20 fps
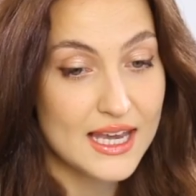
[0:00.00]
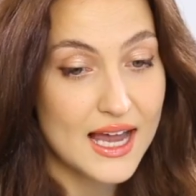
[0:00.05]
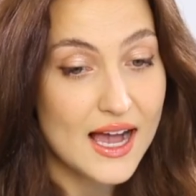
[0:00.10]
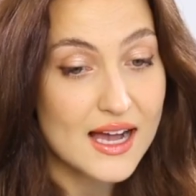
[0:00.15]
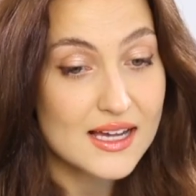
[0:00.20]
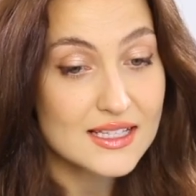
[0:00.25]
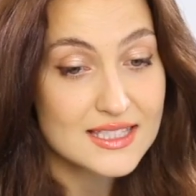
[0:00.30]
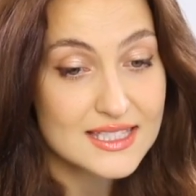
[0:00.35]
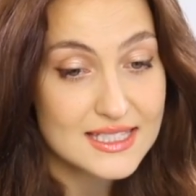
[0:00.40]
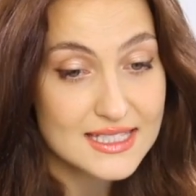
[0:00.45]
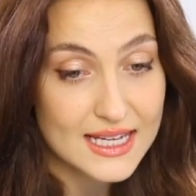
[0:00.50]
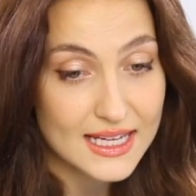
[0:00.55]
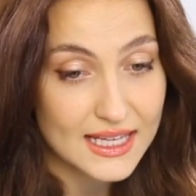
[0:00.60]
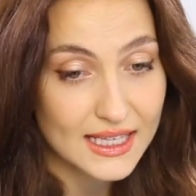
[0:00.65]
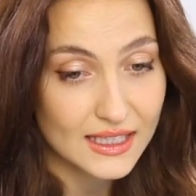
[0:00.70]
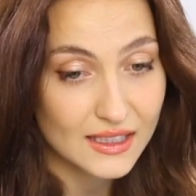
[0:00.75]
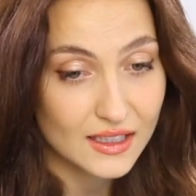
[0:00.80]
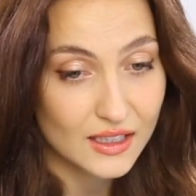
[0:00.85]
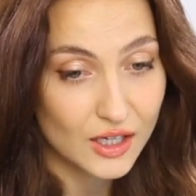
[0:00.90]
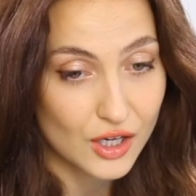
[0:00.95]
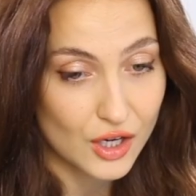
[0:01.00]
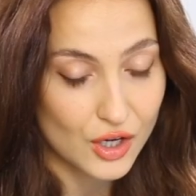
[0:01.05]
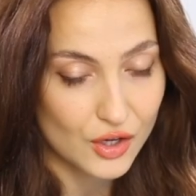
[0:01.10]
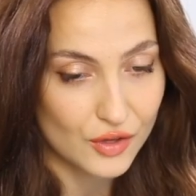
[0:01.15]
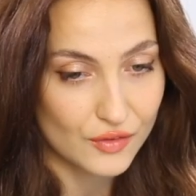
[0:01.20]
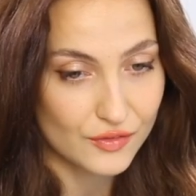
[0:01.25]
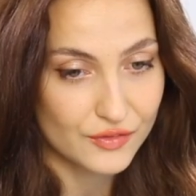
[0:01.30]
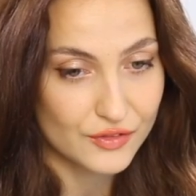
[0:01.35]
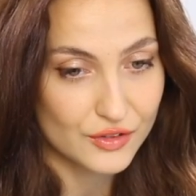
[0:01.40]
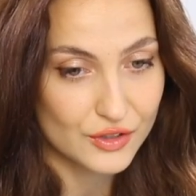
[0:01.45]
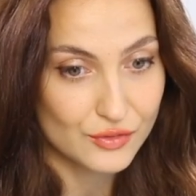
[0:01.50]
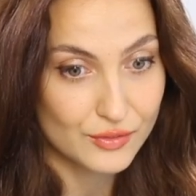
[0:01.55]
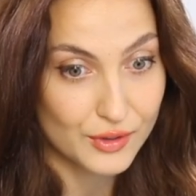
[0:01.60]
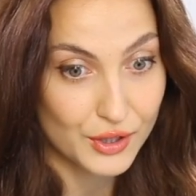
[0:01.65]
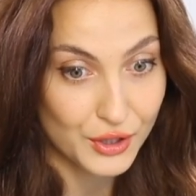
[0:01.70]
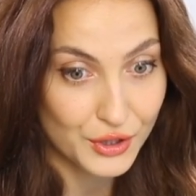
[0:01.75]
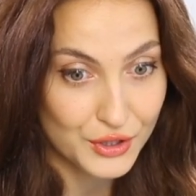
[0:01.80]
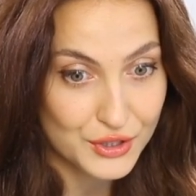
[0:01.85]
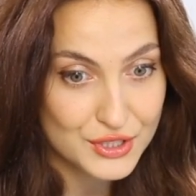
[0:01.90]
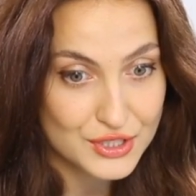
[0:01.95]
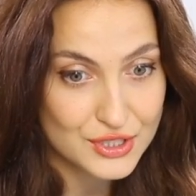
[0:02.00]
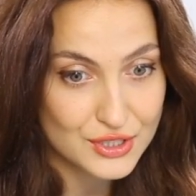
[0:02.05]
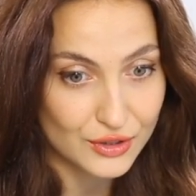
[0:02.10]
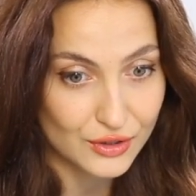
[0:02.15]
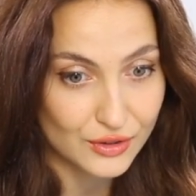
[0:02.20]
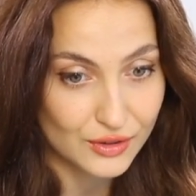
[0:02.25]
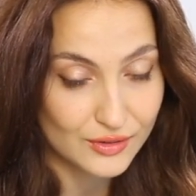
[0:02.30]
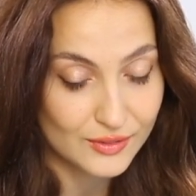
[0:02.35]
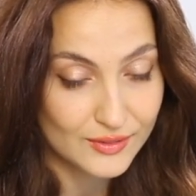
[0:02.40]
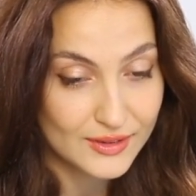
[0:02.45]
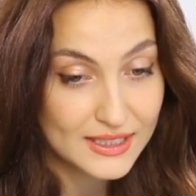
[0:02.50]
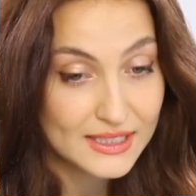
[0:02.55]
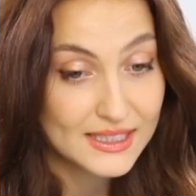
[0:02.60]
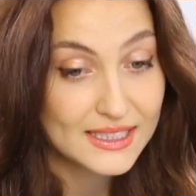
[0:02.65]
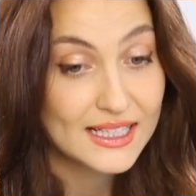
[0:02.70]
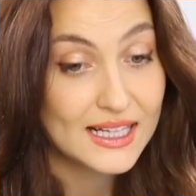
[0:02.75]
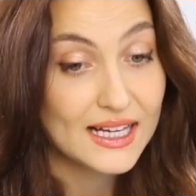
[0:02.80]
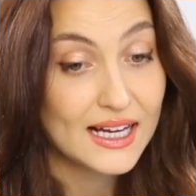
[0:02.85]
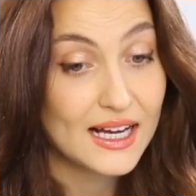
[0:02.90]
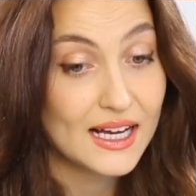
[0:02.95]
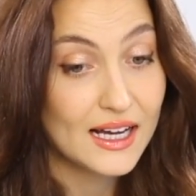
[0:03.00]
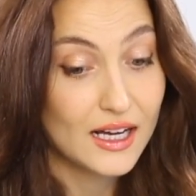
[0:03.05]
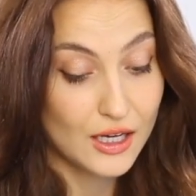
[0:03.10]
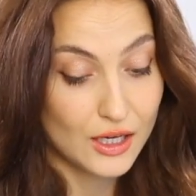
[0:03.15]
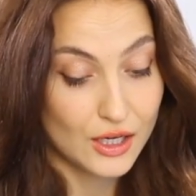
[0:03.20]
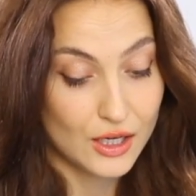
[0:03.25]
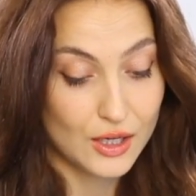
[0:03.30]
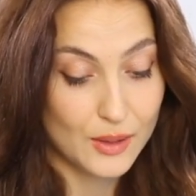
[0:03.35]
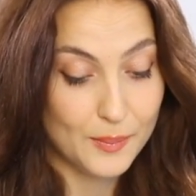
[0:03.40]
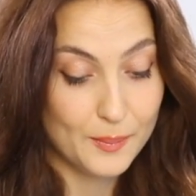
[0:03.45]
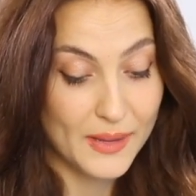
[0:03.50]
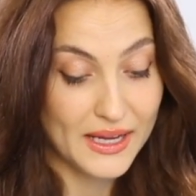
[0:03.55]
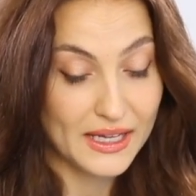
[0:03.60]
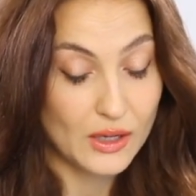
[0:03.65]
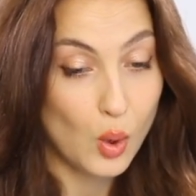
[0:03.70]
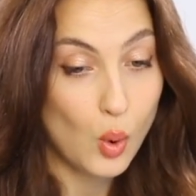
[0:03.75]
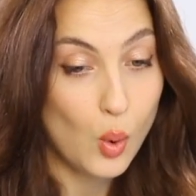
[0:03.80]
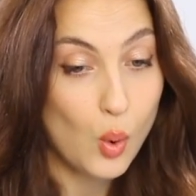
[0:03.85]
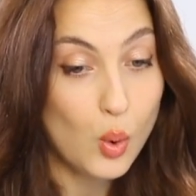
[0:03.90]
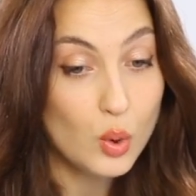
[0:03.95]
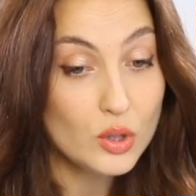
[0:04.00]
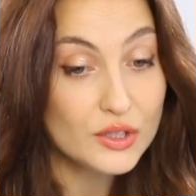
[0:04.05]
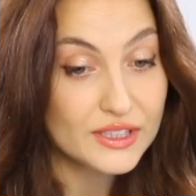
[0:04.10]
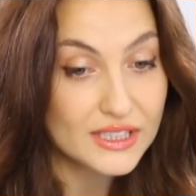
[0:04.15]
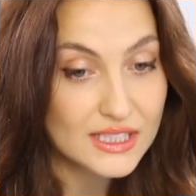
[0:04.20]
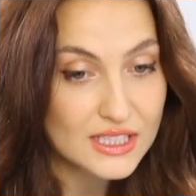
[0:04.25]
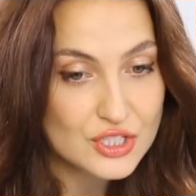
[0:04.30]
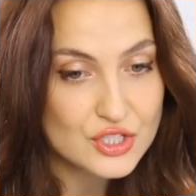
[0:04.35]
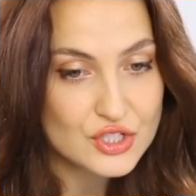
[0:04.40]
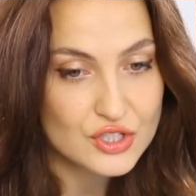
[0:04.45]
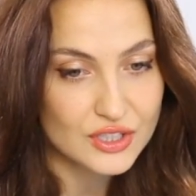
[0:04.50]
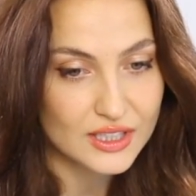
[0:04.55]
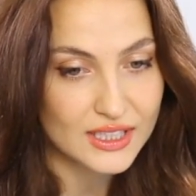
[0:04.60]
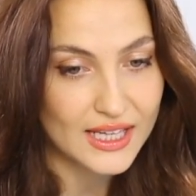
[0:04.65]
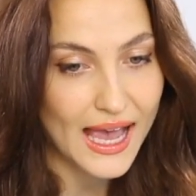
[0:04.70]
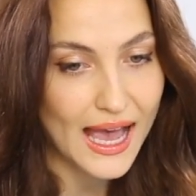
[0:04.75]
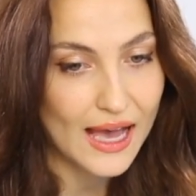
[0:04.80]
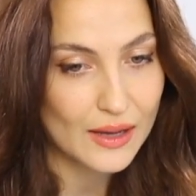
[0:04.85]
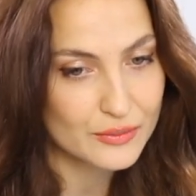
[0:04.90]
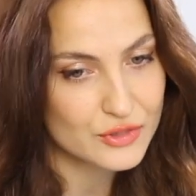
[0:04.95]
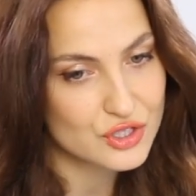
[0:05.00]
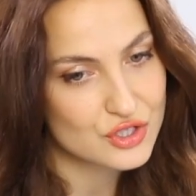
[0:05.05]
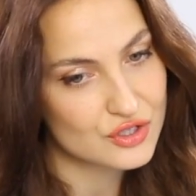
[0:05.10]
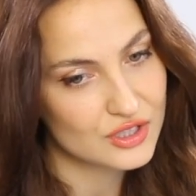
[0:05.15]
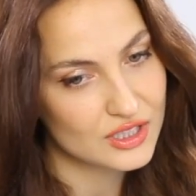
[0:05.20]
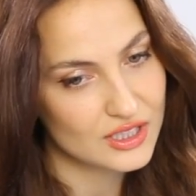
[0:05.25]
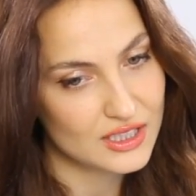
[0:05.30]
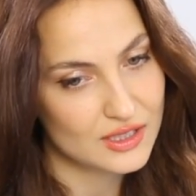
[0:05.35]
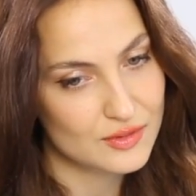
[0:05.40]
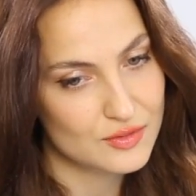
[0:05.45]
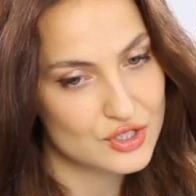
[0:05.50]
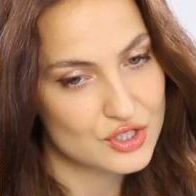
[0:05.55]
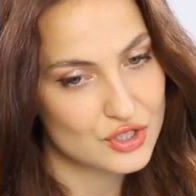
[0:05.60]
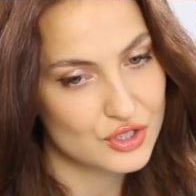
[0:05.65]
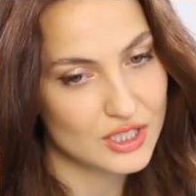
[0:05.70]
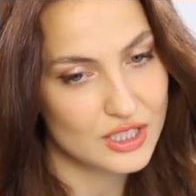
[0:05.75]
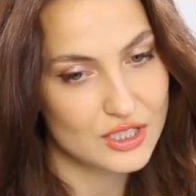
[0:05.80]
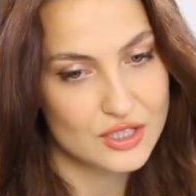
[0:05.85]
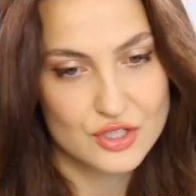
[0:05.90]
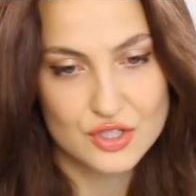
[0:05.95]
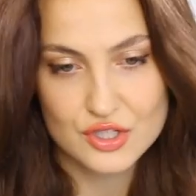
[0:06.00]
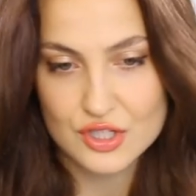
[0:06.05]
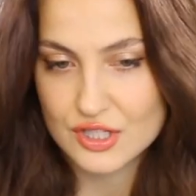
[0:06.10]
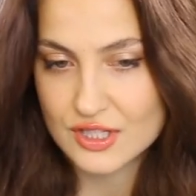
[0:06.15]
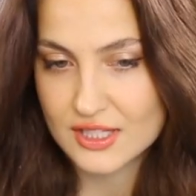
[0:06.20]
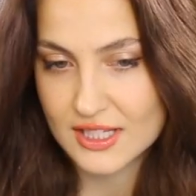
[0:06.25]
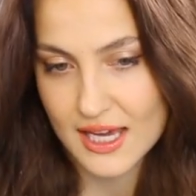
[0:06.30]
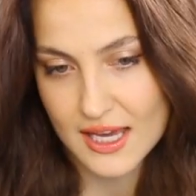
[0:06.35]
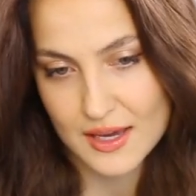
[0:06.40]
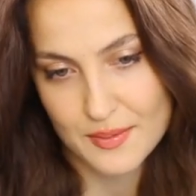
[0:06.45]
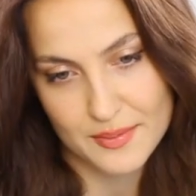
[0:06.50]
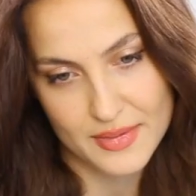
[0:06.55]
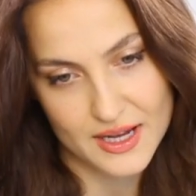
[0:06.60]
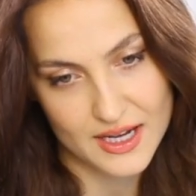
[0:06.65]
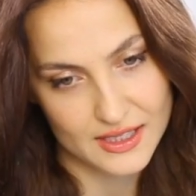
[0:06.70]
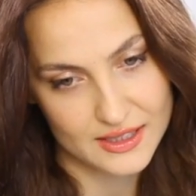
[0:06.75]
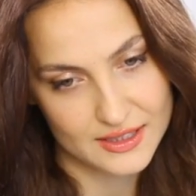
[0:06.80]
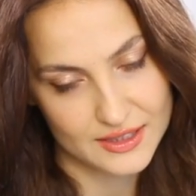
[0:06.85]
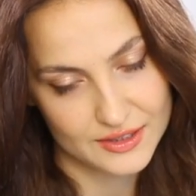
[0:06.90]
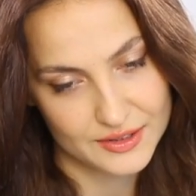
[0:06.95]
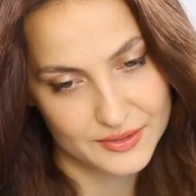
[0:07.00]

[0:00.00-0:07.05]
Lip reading: last day of rehearsal, my old injury, hamstring injury, just came back.